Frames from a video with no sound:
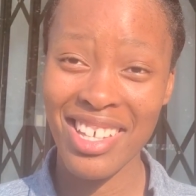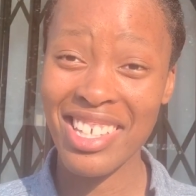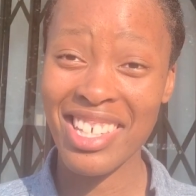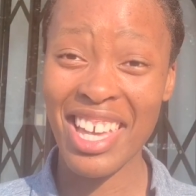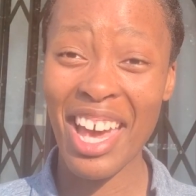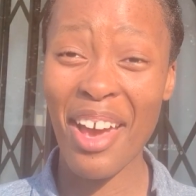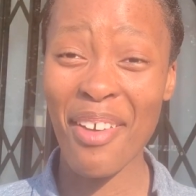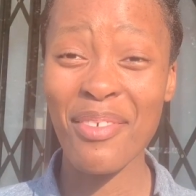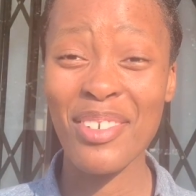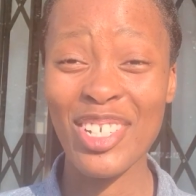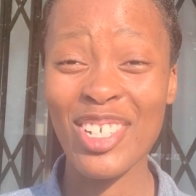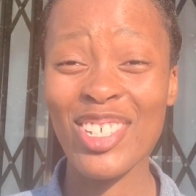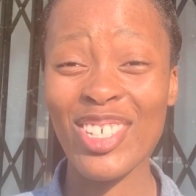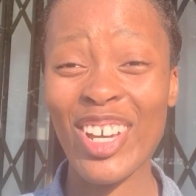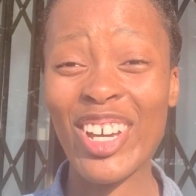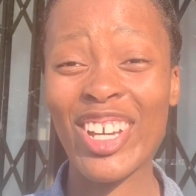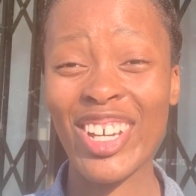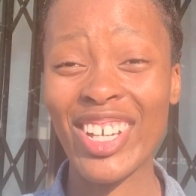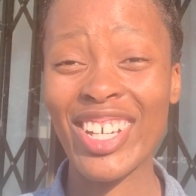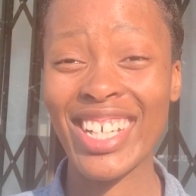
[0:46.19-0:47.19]
Cabbages
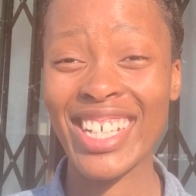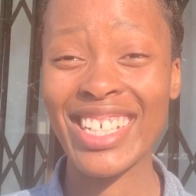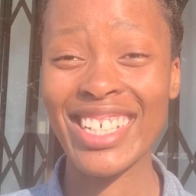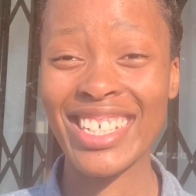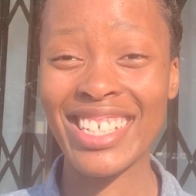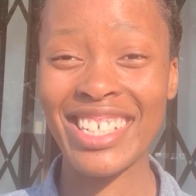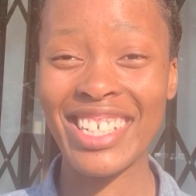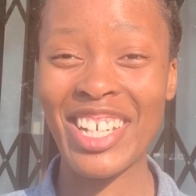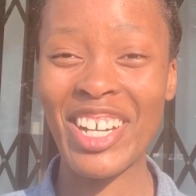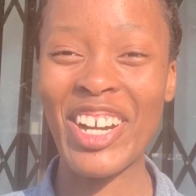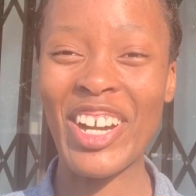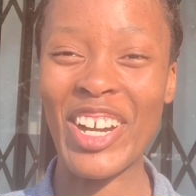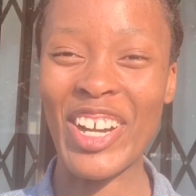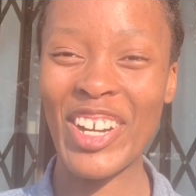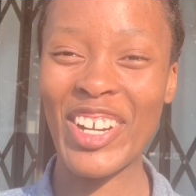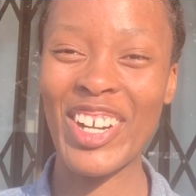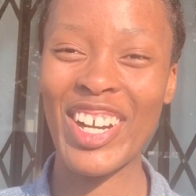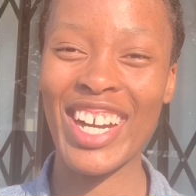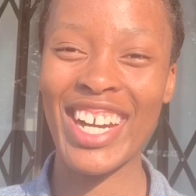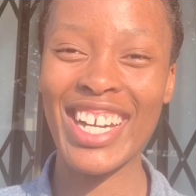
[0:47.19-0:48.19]
are good.
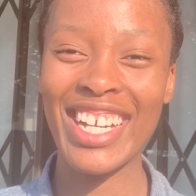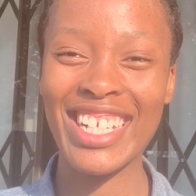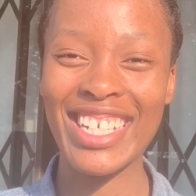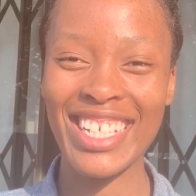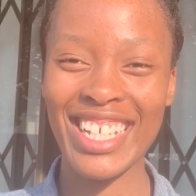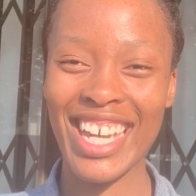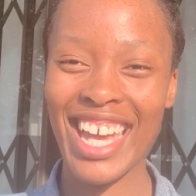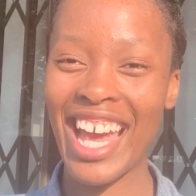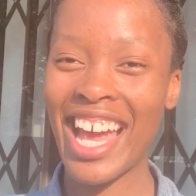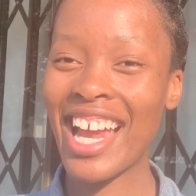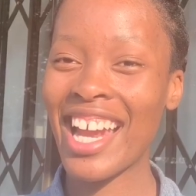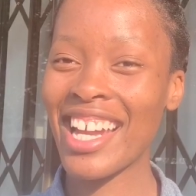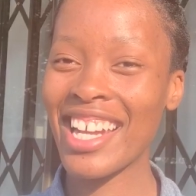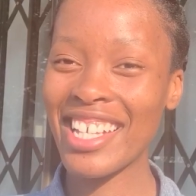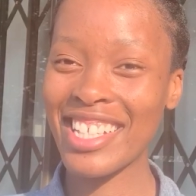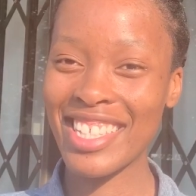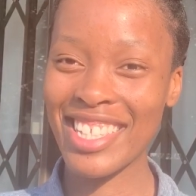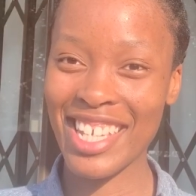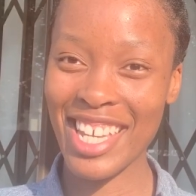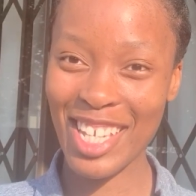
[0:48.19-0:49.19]
Alright,
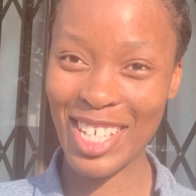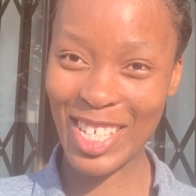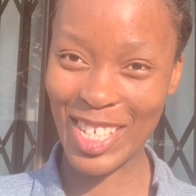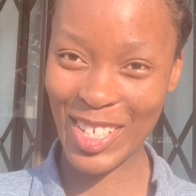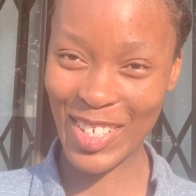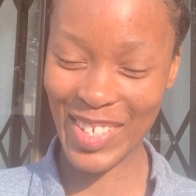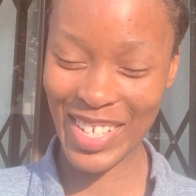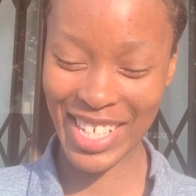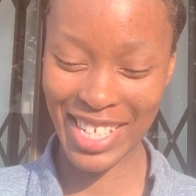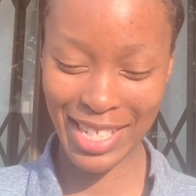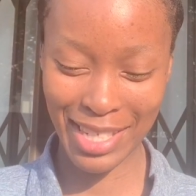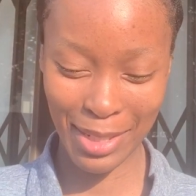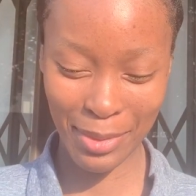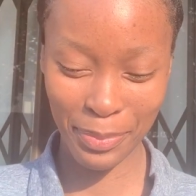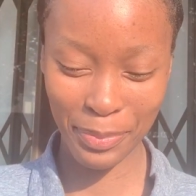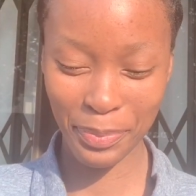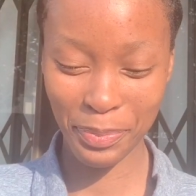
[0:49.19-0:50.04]
let's get to it.